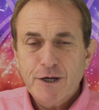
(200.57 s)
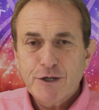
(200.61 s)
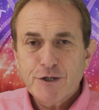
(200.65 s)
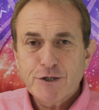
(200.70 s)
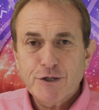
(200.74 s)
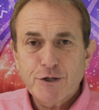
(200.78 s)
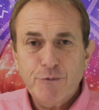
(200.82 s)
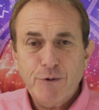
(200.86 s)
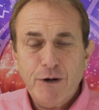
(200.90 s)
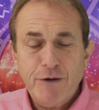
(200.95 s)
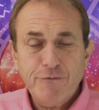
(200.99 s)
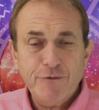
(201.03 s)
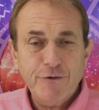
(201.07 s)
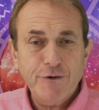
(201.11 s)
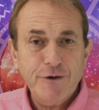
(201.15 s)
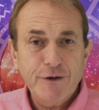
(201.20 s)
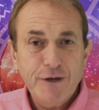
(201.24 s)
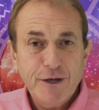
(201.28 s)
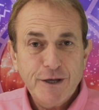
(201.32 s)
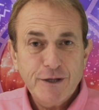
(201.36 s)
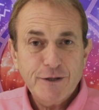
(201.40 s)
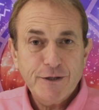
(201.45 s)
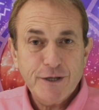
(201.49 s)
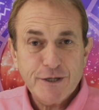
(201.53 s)
So whether
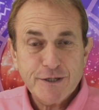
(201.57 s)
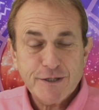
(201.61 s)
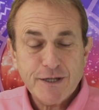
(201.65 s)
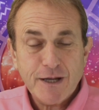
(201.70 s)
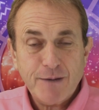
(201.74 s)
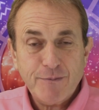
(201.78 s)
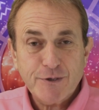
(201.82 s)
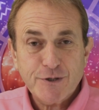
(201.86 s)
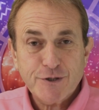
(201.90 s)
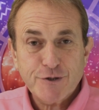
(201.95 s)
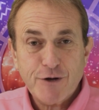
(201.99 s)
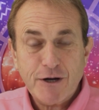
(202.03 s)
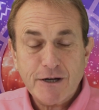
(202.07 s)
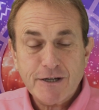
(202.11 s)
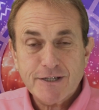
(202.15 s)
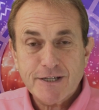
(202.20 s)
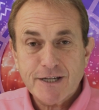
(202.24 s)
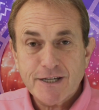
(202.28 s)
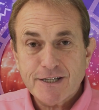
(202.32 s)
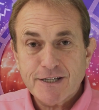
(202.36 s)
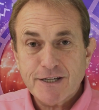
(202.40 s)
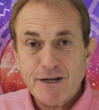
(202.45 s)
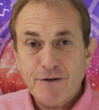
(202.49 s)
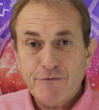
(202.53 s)
this demonstrates
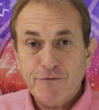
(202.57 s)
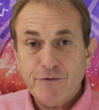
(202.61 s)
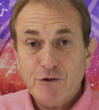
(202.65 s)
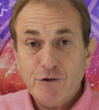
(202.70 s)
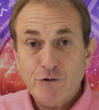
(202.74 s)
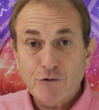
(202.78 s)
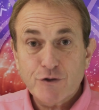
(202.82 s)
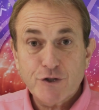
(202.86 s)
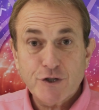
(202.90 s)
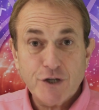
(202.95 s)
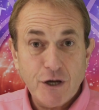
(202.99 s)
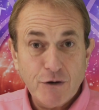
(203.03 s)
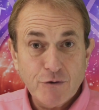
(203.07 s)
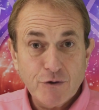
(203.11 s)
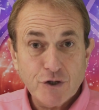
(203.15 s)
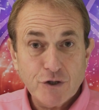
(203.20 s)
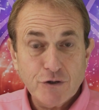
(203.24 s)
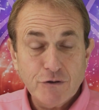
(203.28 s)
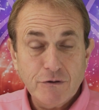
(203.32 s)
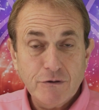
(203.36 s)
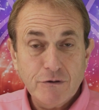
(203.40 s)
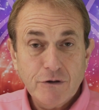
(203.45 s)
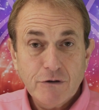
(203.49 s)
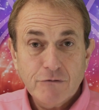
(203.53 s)
itself in your
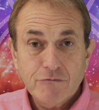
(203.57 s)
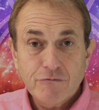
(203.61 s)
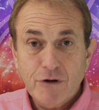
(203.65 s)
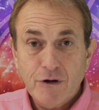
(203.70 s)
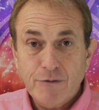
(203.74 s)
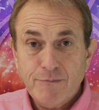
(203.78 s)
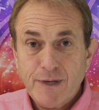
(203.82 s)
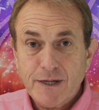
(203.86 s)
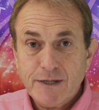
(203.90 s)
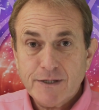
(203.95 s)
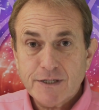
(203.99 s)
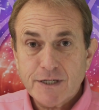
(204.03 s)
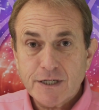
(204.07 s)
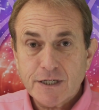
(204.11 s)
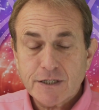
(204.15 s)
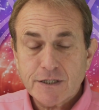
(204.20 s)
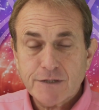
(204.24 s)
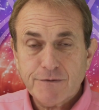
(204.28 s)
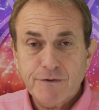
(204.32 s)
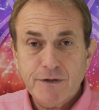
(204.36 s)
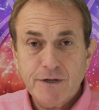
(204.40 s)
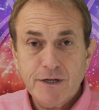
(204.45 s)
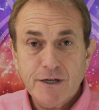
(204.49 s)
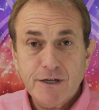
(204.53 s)
social, romantic
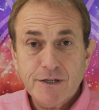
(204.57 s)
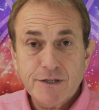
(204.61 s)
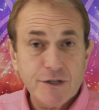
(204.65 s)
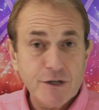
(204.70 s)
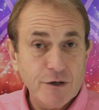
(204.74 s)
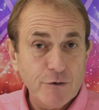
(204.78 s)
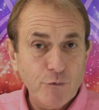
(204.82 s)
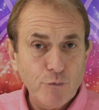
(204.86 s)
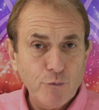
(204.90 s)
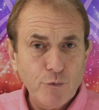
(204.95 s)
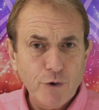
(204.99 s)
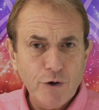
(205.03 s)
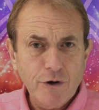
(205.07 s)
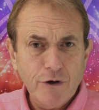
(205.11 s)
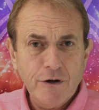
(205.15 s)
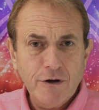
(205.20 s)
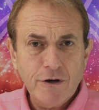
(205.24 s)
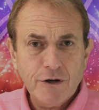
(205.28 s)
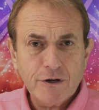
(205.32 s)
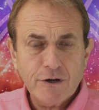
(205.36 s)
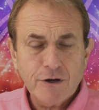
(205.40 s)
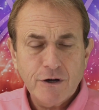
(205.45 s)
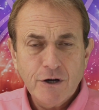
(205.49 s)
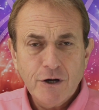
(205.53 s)
spheres, at
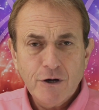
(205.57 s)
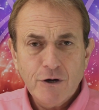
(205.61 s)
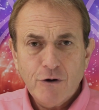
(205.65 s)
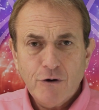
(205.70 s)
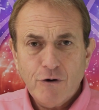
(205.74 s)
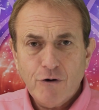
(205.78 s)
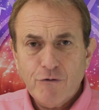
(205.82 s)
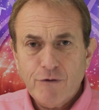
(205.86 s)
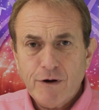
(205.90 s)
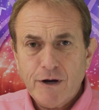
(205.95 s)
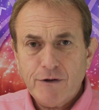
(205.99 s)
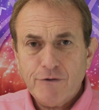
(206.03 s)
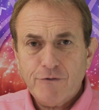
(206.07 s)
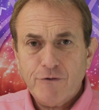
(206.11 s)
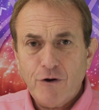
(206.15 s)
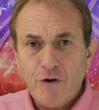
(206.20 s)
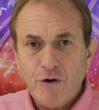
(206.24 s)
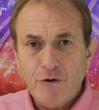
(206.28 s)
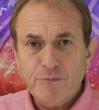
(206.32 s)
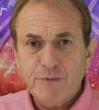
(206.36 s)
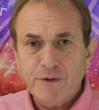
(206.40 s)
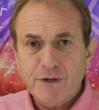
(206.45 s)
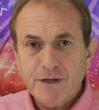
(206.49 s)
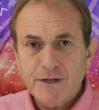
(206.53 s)
work, or around
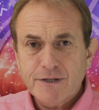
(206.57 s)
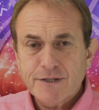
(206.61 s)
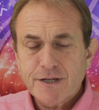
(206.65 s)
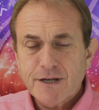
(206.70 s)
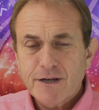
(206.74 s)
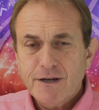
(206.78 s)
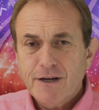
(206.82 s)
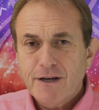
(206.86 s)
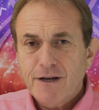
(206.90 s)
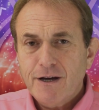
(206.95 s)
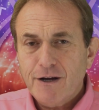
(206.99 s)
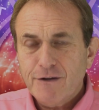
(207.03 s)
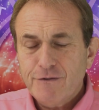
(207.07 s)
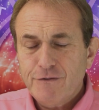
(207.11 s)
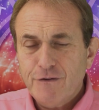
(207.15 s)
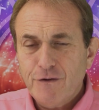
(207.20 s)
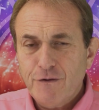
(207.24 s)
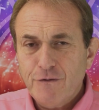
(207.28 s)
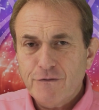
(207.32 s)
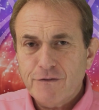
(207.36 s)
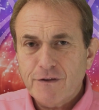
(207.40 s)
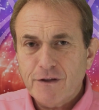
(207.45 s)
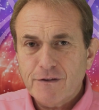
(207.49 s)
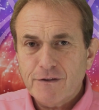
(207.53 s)
hobbies, I
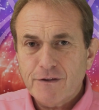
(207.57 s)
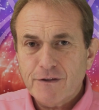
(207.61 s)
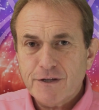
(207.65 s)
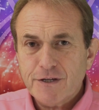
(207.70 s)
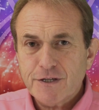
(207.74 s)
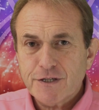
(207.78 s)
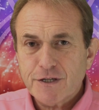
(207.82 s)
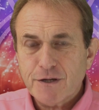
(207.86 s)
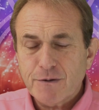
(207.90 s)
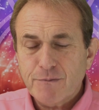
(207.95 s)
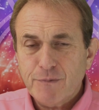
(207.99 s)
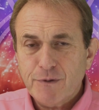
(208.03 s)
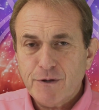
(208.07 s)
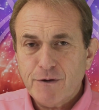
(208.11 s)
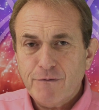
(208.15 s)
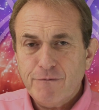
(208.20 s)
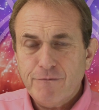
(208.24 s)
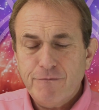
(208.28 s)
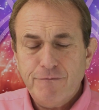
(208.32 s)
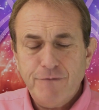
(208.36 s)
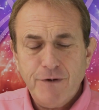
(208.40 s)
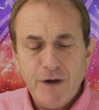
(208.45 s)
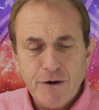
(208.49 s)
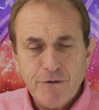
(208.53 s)
do think that this can be a
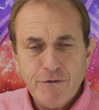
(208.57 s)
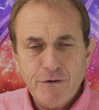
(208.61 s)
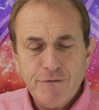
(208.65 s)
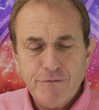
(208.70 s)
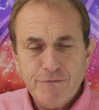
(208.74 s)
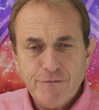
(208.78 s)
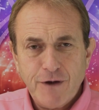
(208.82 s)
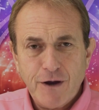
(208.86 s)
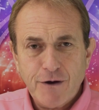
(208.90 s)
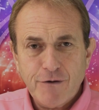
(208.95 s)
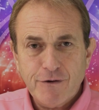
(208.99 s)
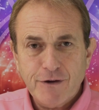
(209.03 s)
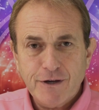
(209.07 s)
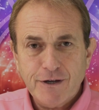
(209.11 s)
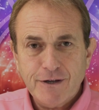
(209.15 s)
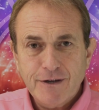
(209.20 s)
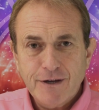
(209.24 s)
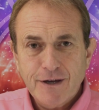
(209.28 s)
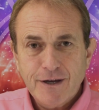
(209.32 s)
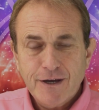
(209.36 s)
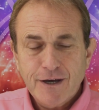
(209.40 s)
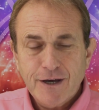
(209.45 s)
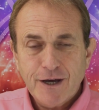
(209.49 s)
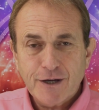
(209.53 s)
very, very
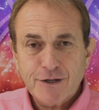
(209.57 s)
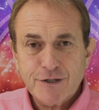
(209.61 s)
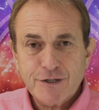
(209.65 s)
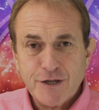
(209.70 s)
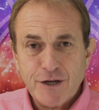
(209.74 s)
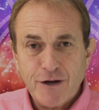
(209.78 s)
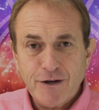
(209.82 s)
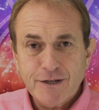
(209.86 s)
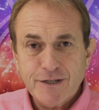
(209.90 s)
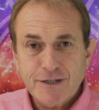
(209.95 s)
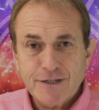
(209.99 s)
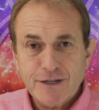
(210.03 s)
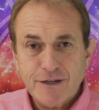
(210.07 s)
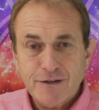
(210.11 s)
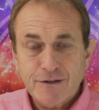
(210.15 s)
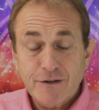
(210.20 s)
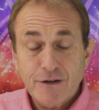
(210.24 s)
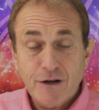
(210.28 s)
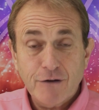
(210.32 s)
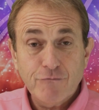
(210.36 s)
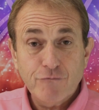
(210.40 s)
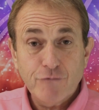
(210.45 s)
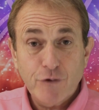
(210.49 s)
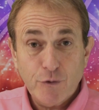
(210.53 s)

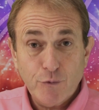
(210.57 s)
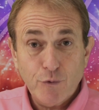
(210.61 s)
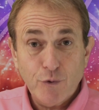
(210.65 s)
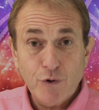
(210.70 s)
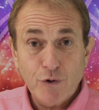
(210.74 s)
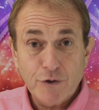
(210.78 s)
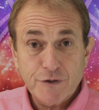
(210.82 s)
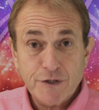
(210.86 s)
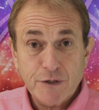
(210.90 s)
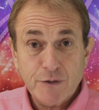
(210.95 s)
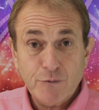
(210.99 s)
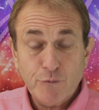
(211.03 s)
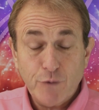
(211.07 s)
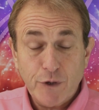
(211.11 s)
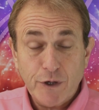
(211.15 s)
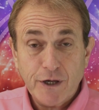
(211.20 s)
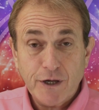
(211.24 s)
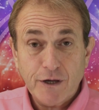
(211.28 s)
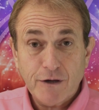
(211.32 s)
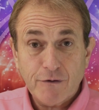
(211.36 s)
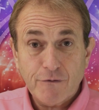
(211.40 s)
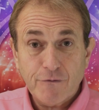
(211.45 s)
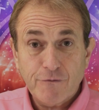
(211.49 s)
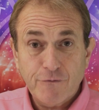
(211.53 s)
exciting and rewarding
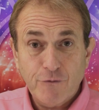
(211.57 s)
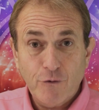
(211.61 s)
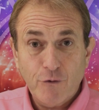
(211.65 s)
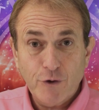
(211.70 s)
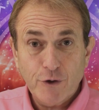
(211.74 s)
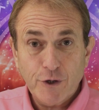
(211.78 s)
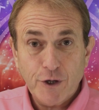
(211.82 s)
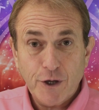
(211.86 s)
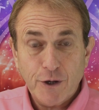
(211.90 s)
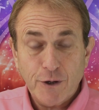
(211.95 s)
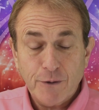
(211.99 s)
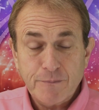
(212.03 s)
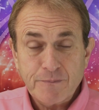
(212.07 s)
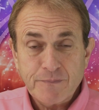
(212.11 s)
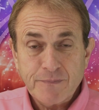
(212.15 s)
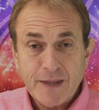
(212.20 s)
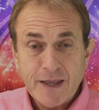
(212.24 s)
week for you.